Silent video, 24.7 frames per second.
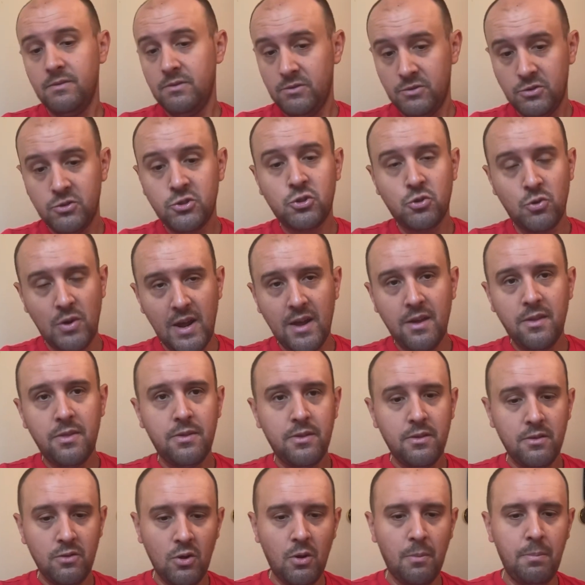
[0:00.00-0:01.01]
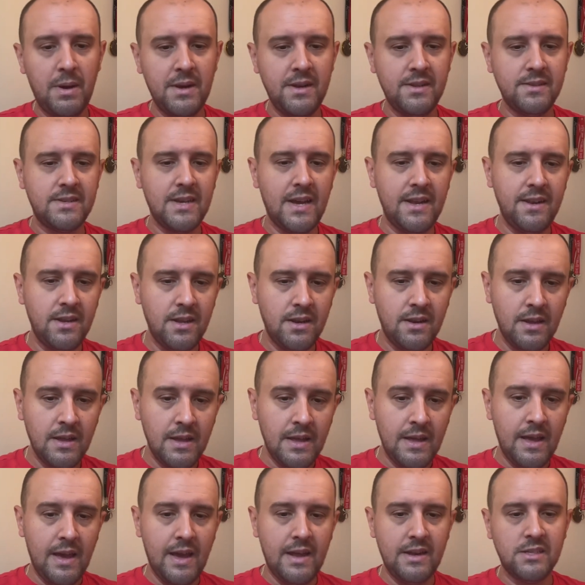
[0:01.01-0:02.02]
strength, no pun intended,
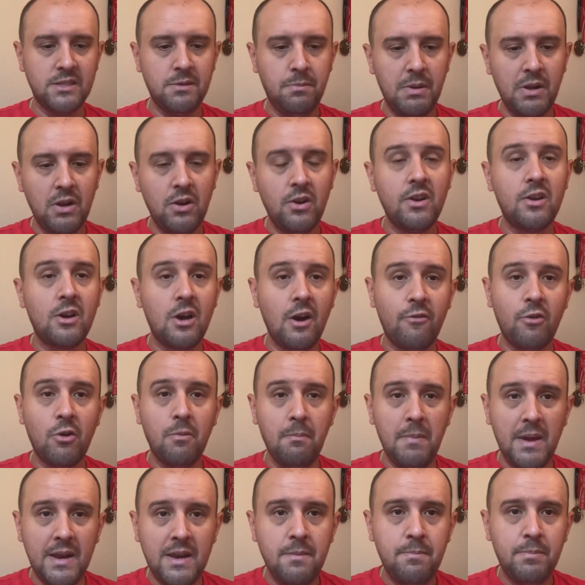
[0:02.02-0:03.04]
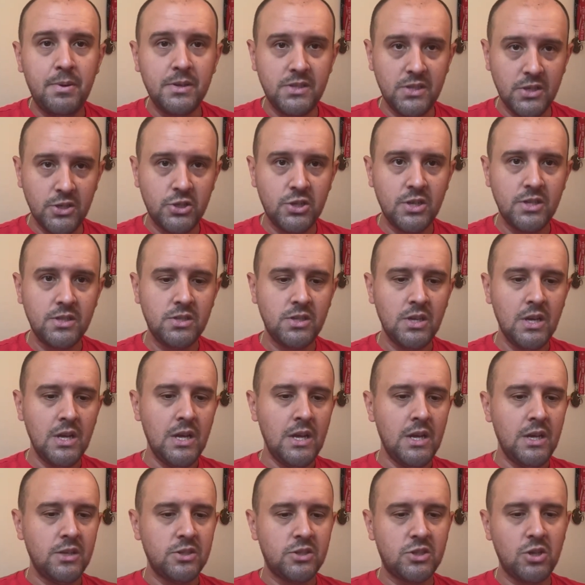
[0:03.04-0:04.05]
and his ability to cover many positions.
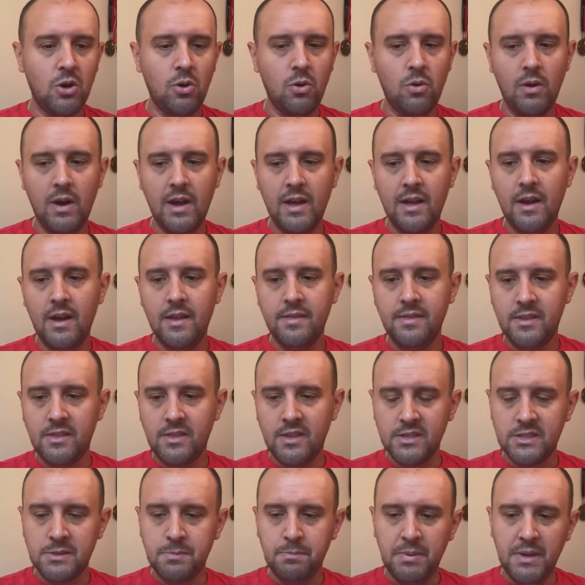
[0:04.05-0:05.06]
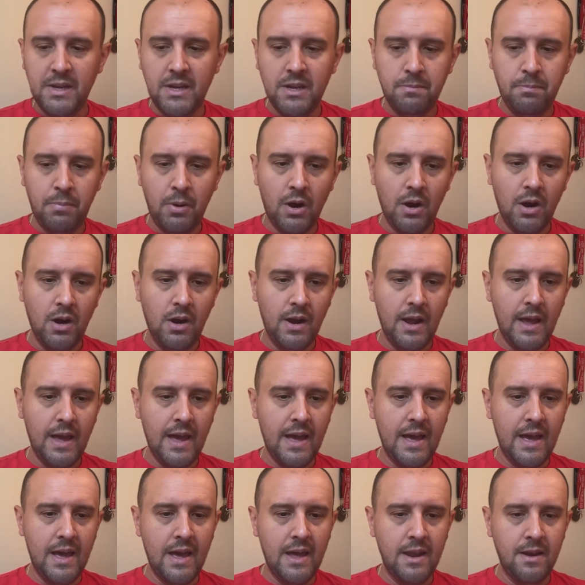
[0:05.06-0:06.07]
So the speed part
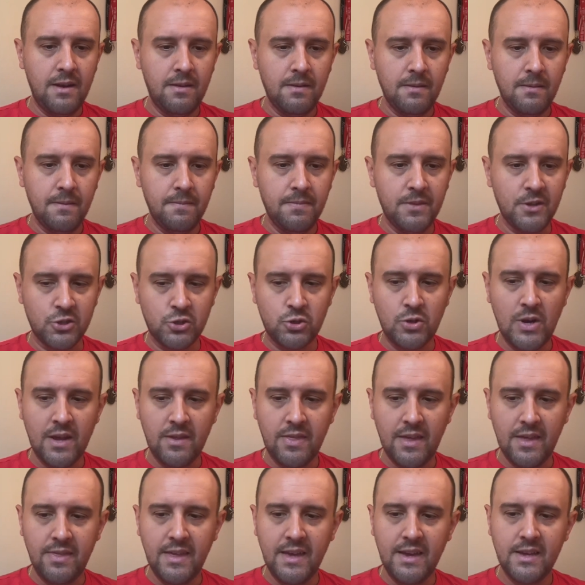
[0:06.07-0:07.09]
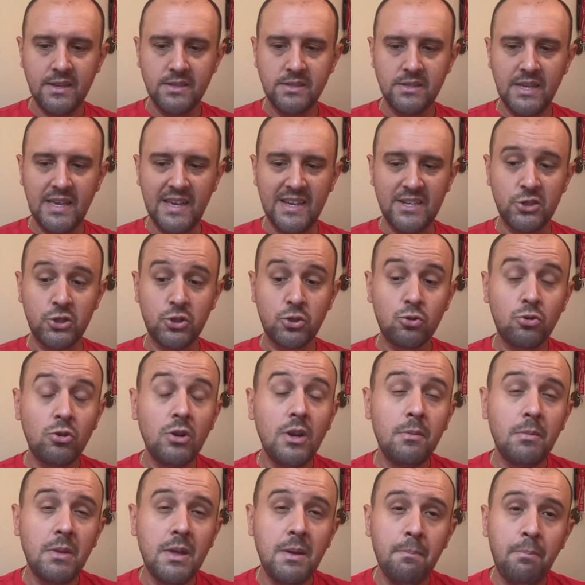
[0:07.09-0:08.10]
and the strength, I think, is
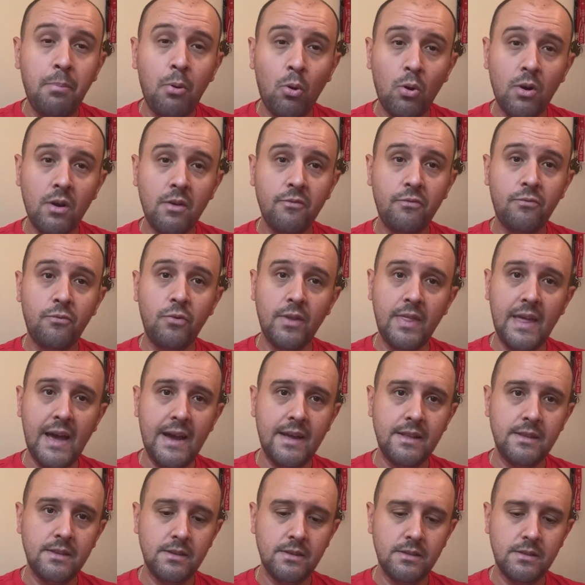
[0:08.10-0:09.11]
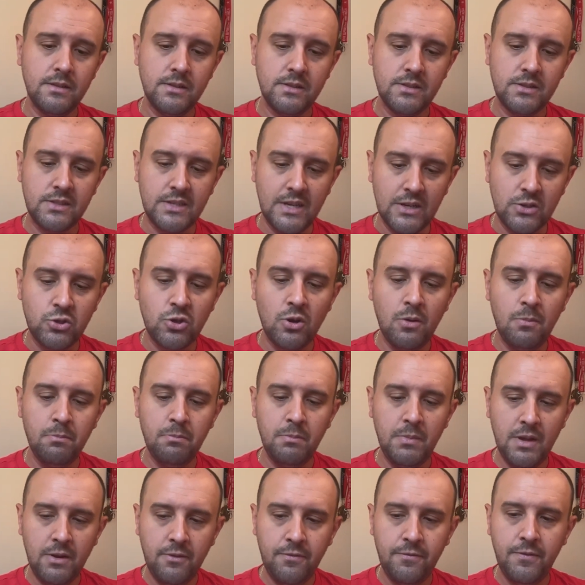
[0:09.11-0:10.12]
extremely important for that central
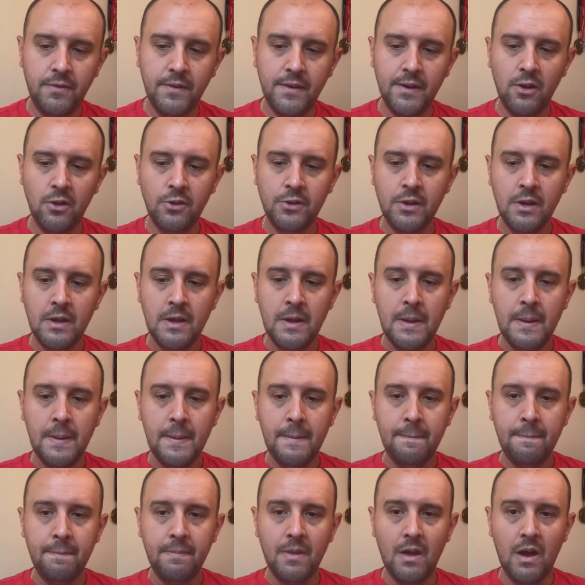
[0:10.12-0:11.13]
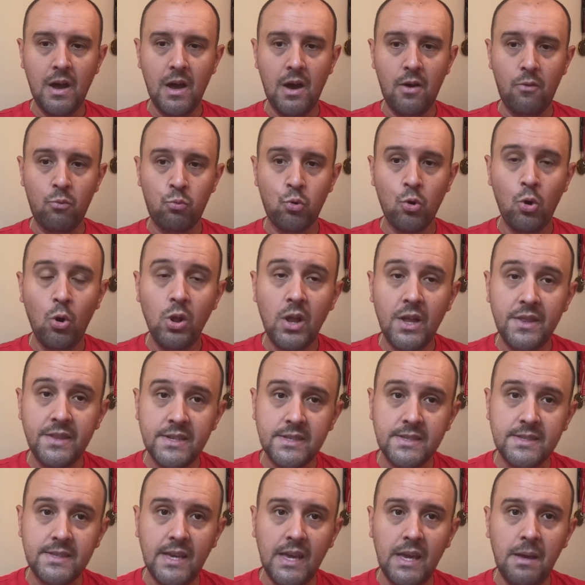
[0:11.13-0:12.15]
midfield role on
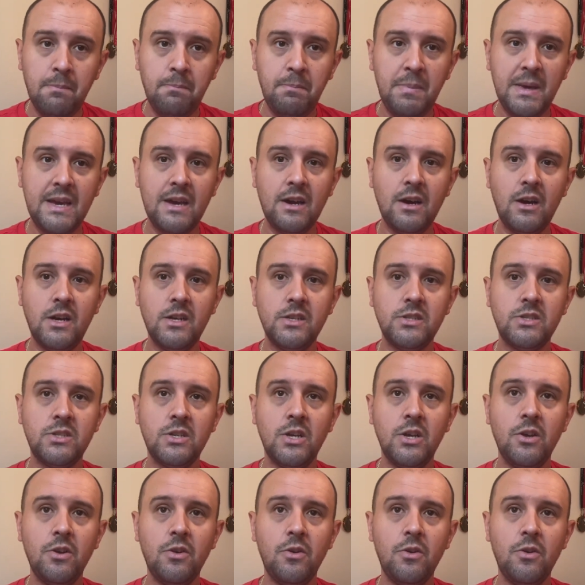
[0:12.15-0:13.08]
this team, because